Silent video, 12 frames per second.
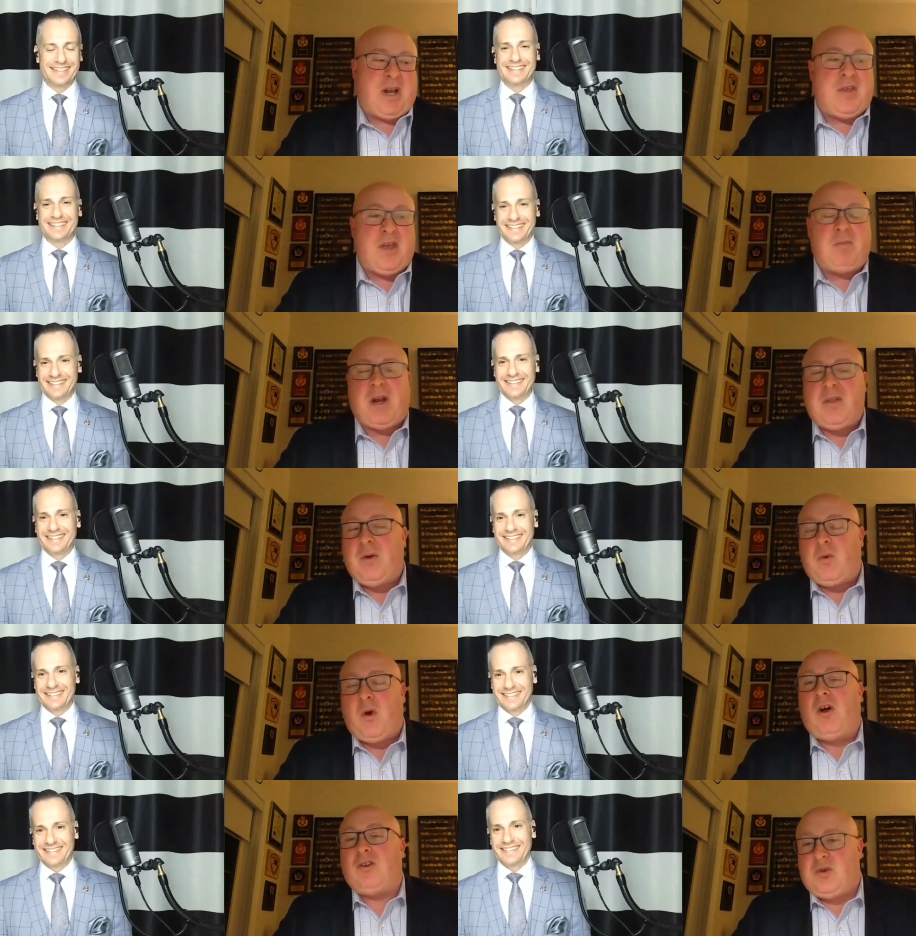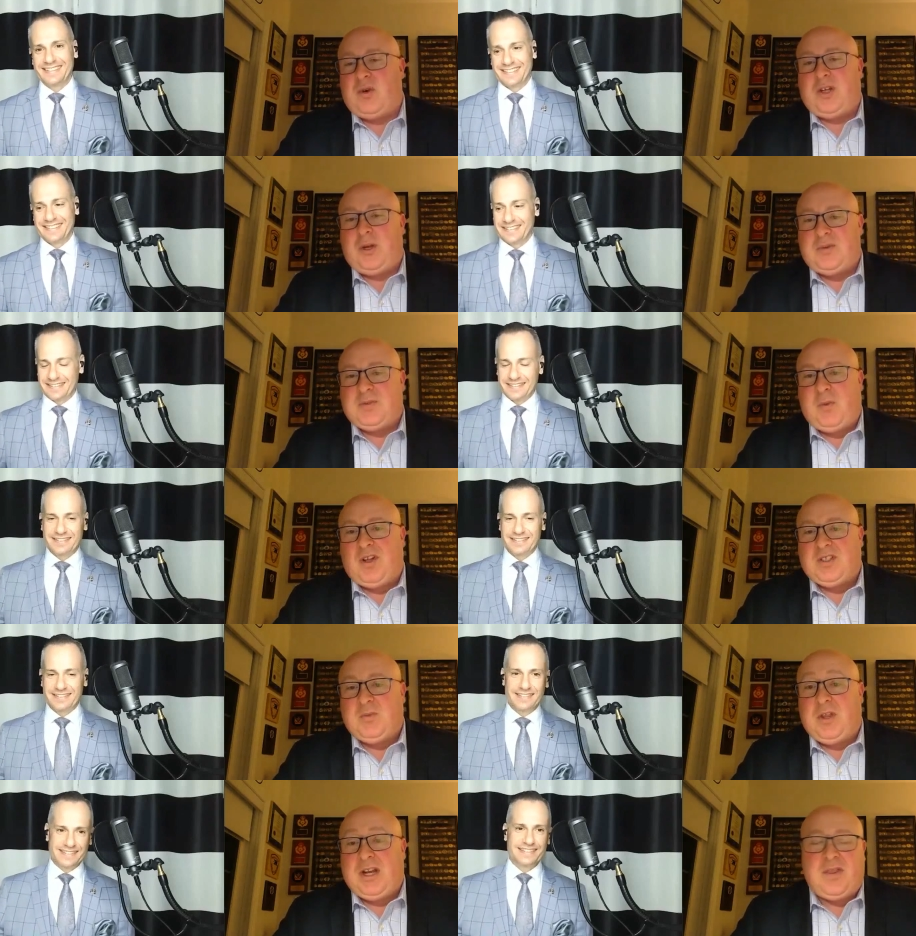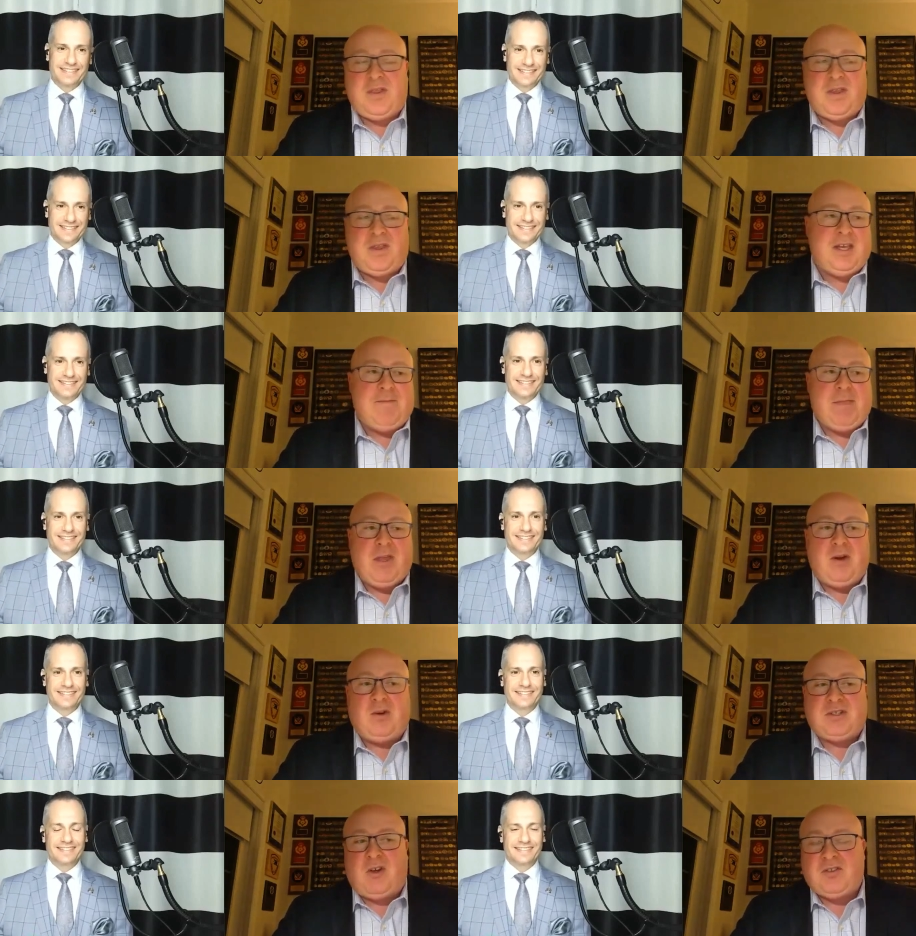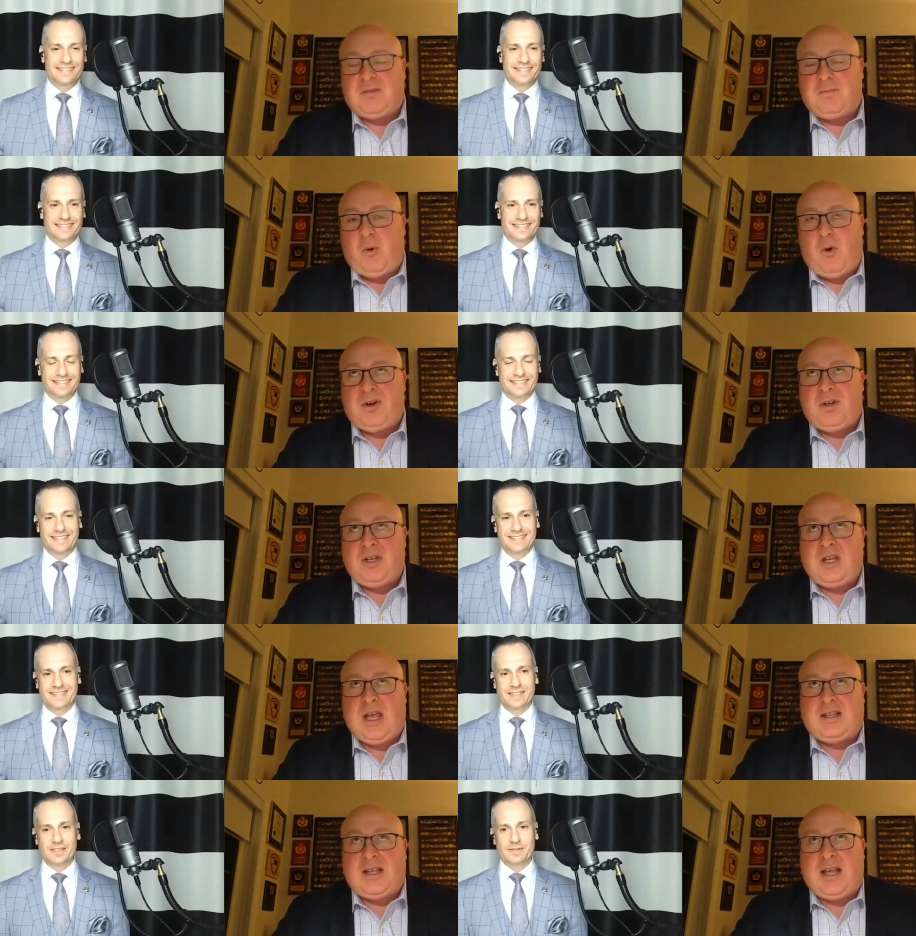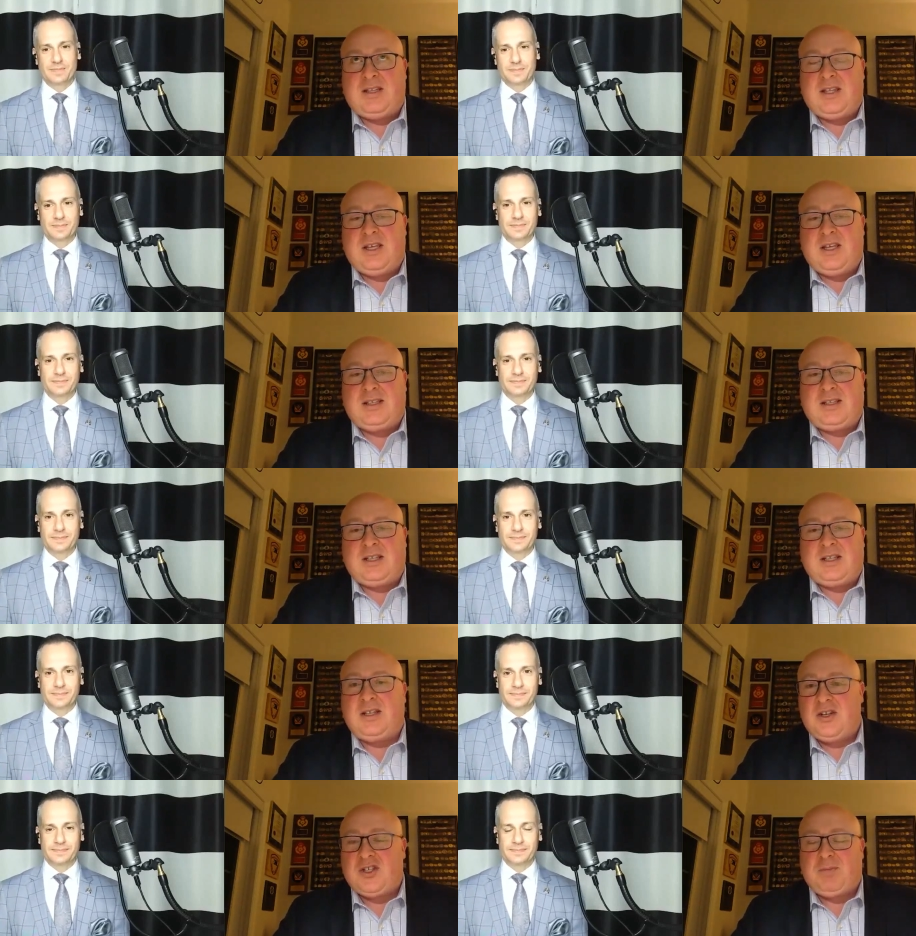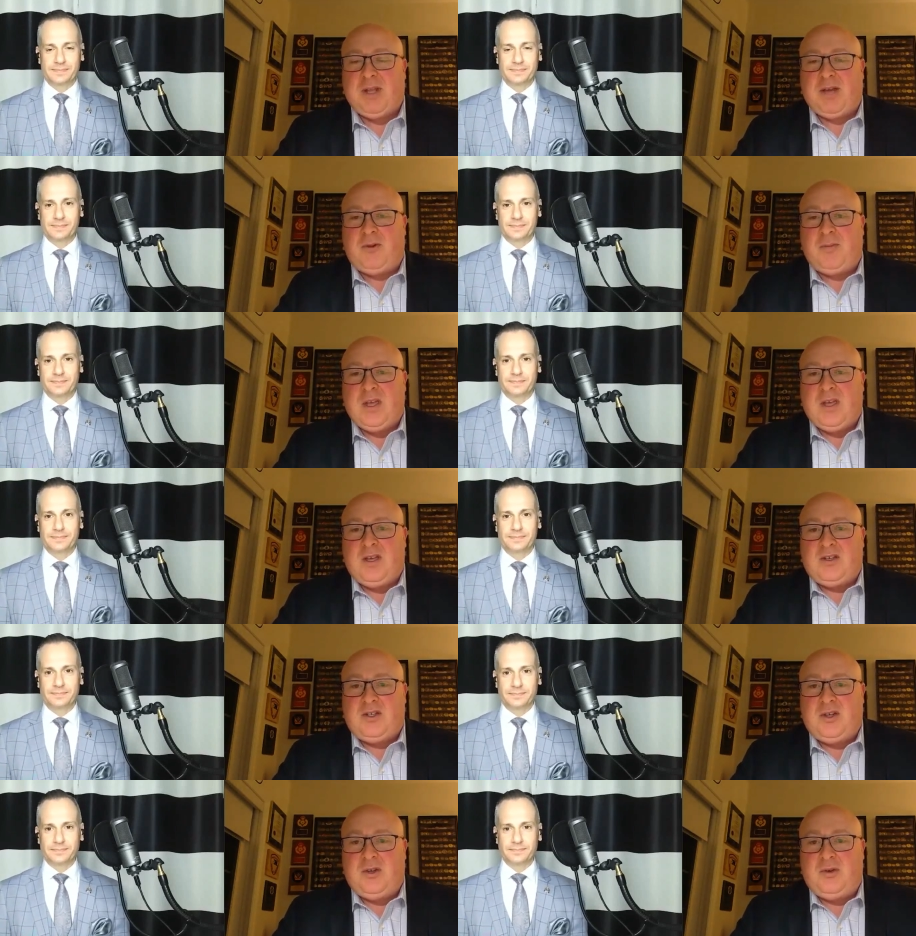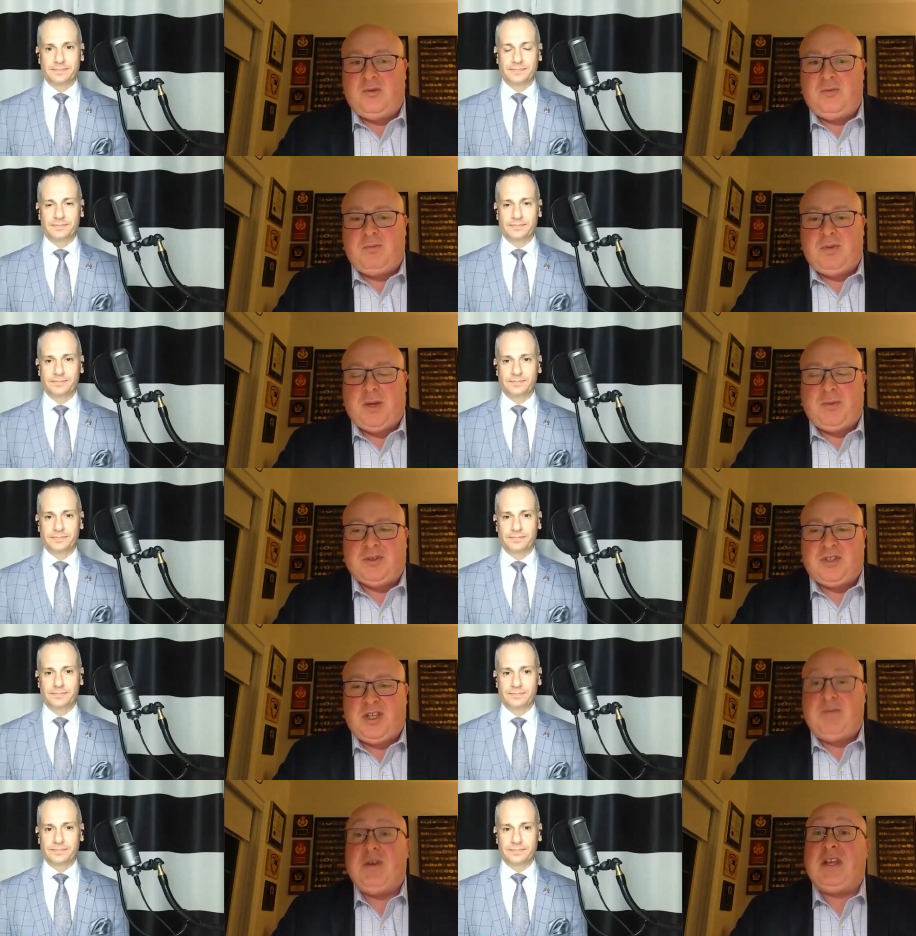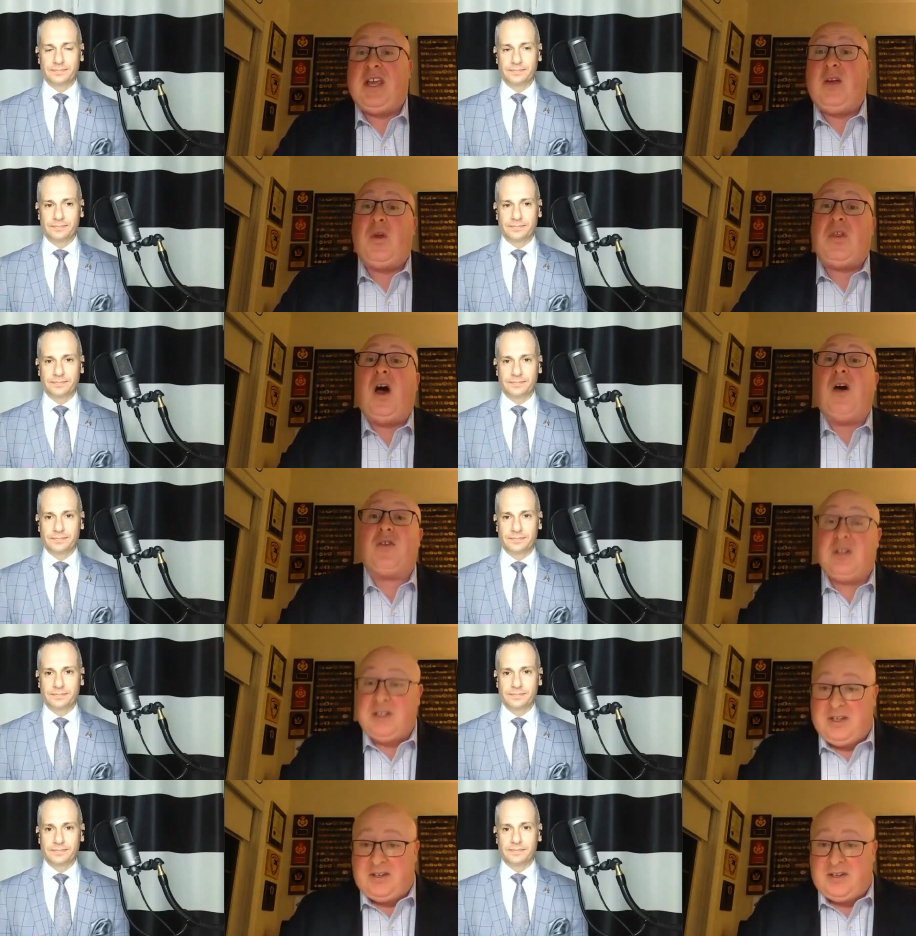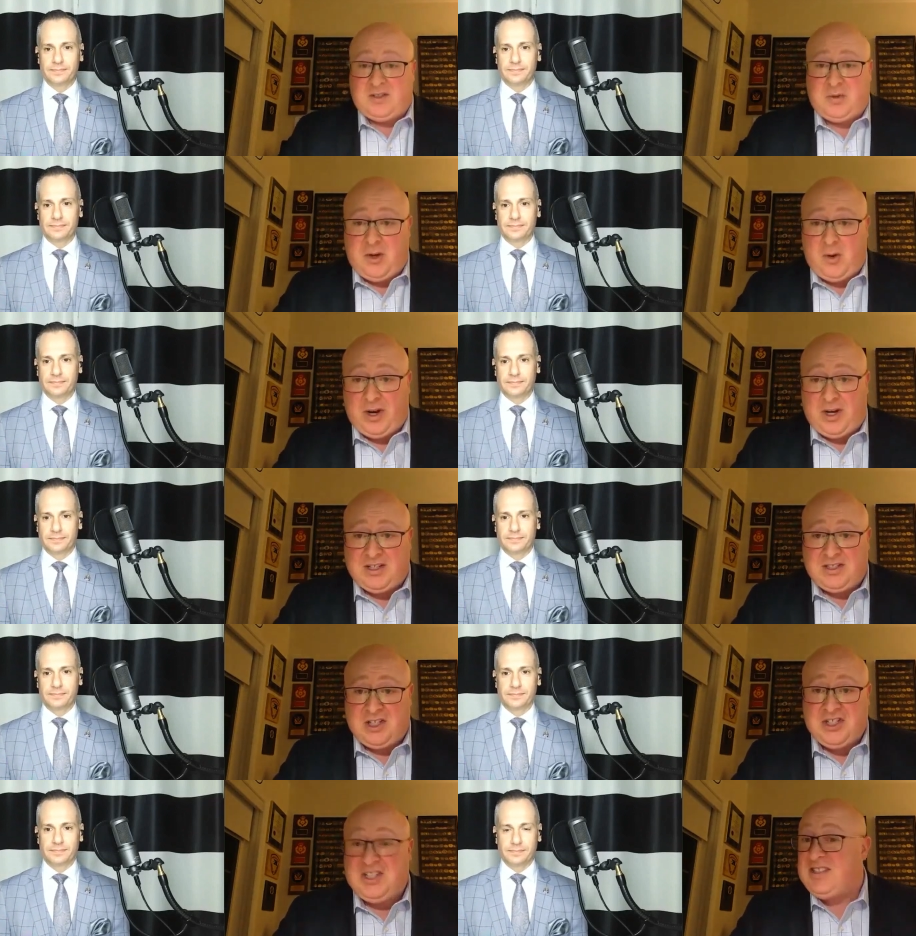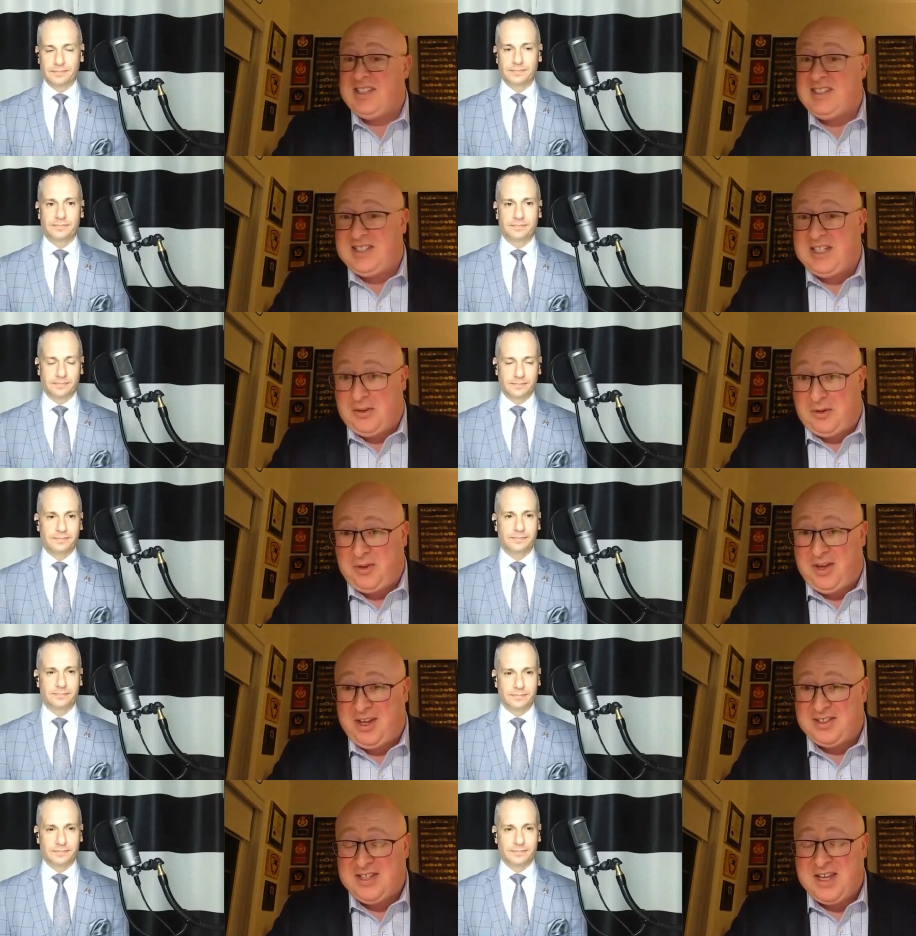Speaker 1: I think, but I think we're all jointly responsible, and I think you know it's also important at, at the at the leadership level to be able to communicate with other leaders within the organization because they see other things.